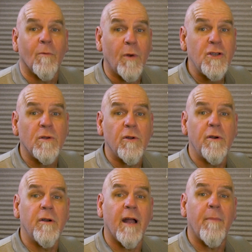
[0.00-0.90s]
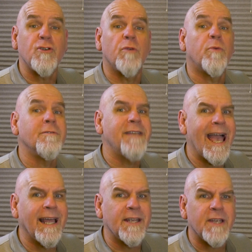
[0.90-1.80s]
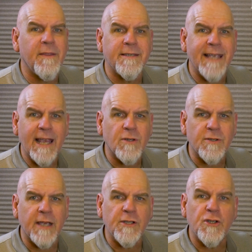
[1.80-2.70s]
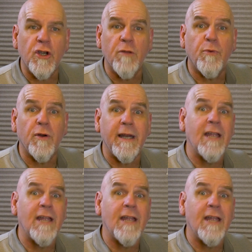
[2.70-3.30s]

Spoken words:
What did you learn about your protagonist in this exercise that you can put